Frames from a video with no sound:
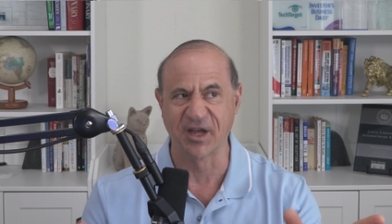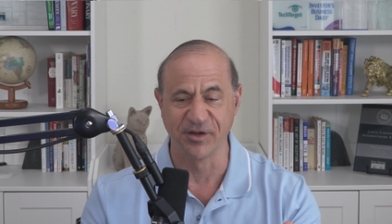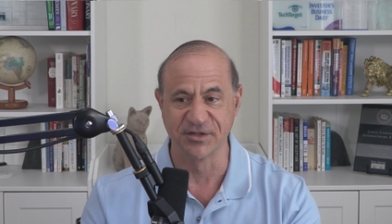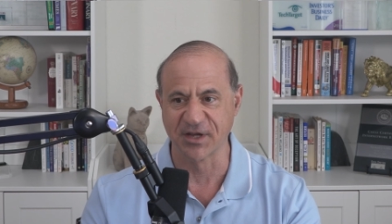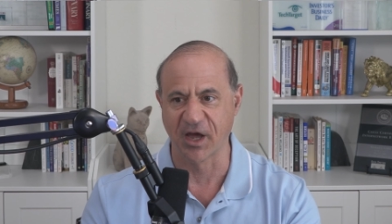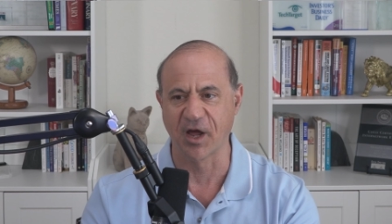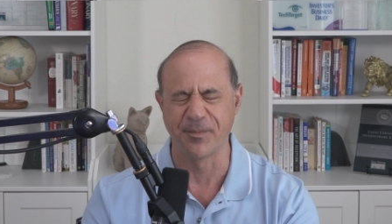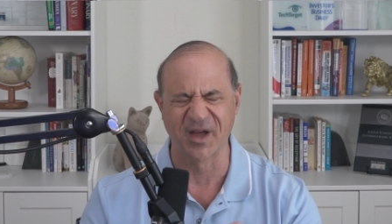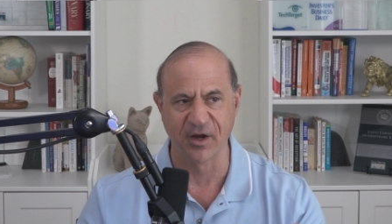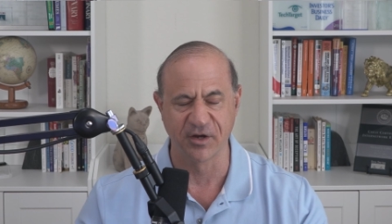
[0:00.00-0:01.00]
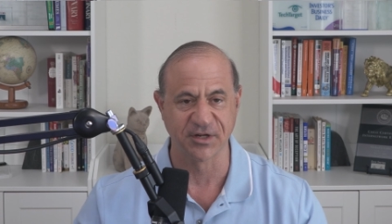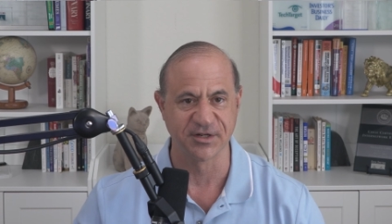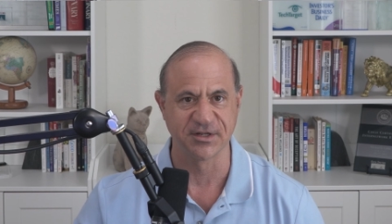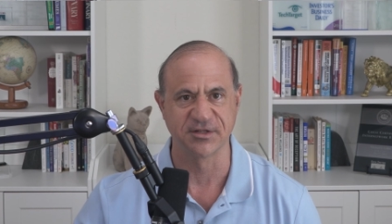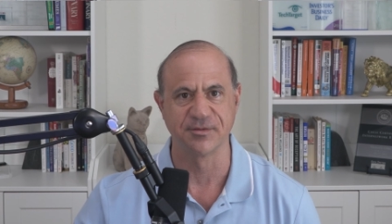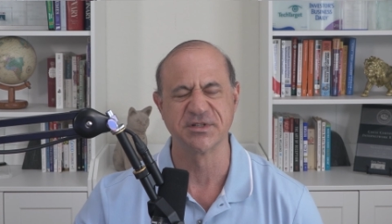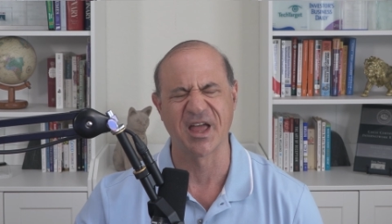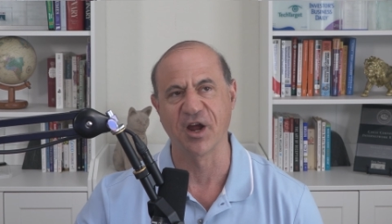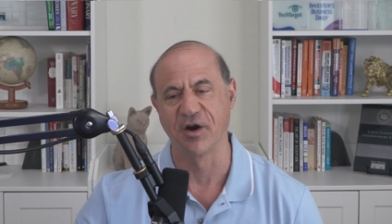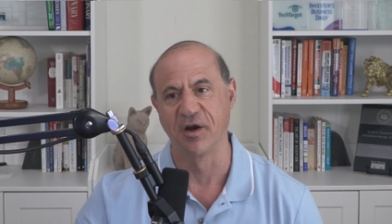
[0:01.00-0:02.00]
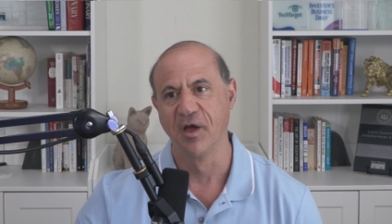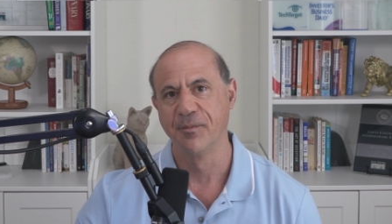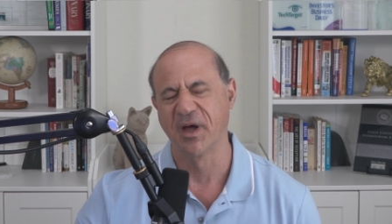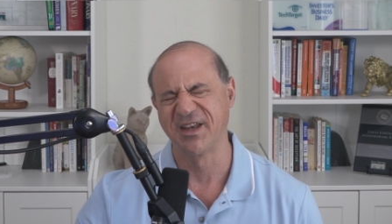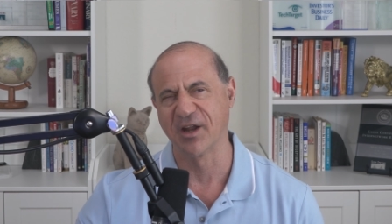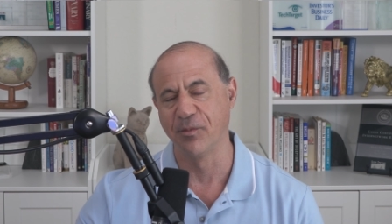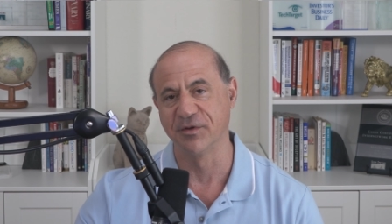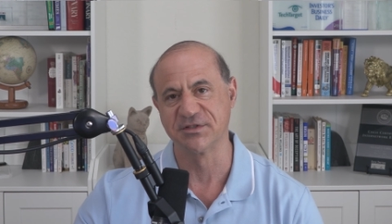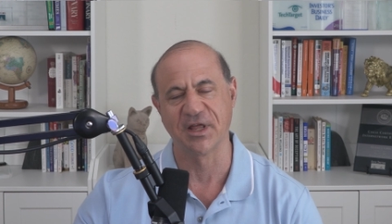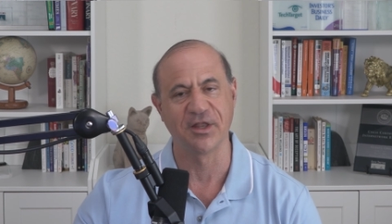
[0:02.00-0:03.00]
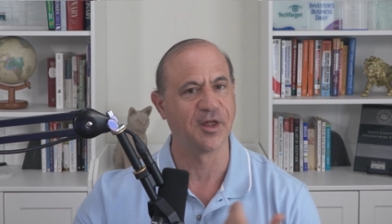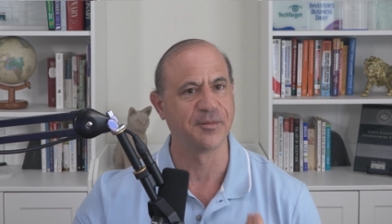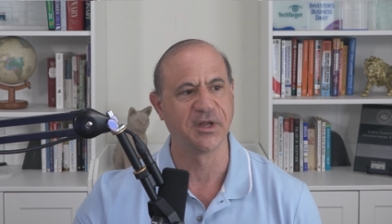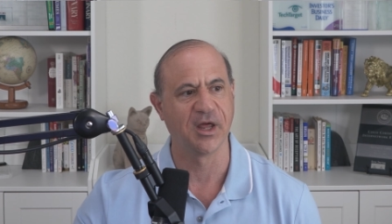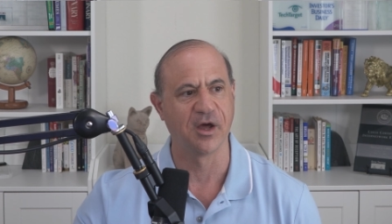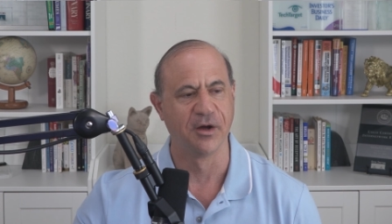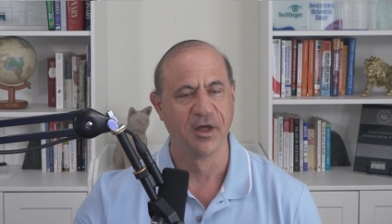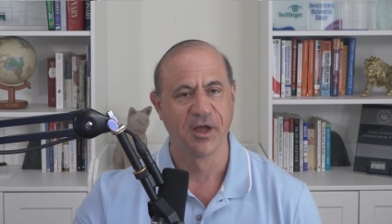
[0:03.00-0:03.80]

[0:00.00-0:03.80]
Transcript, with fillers: you sign up because uh, our system stagger it but uh, we'll send them to you